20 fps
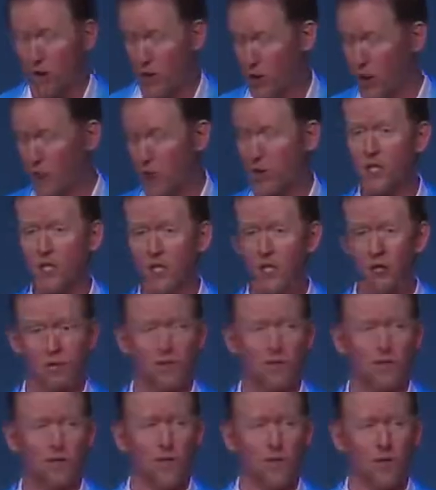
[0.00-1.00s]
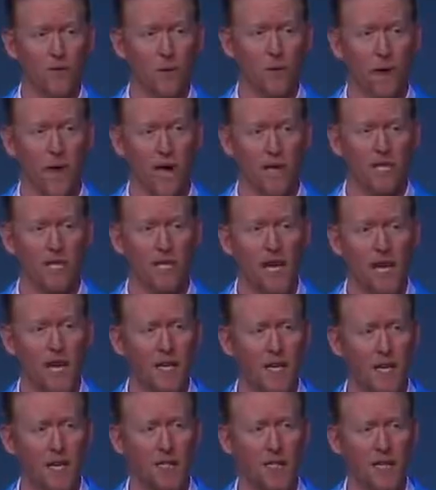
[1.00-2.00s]
You just killed yourself. You passed the
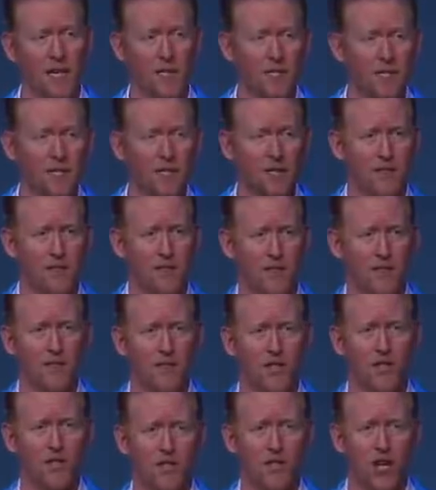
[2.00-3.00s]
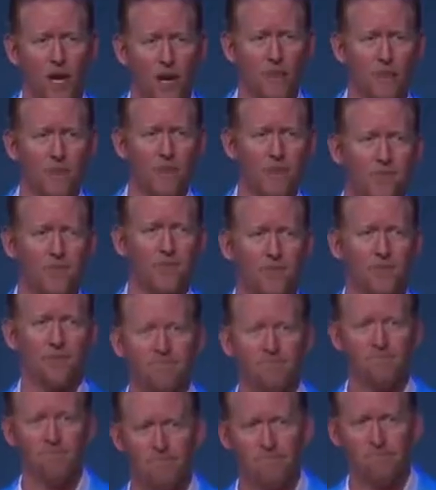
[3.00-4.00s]
goddamn test. Good job."
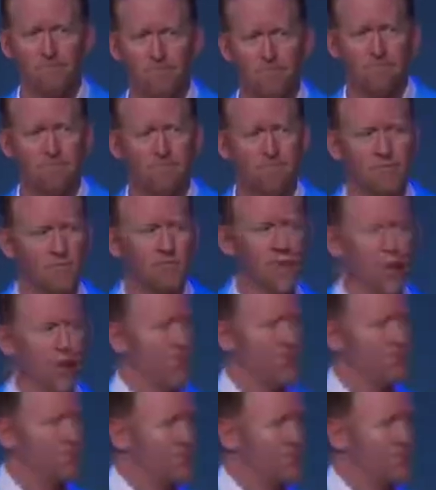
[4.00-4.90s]
So,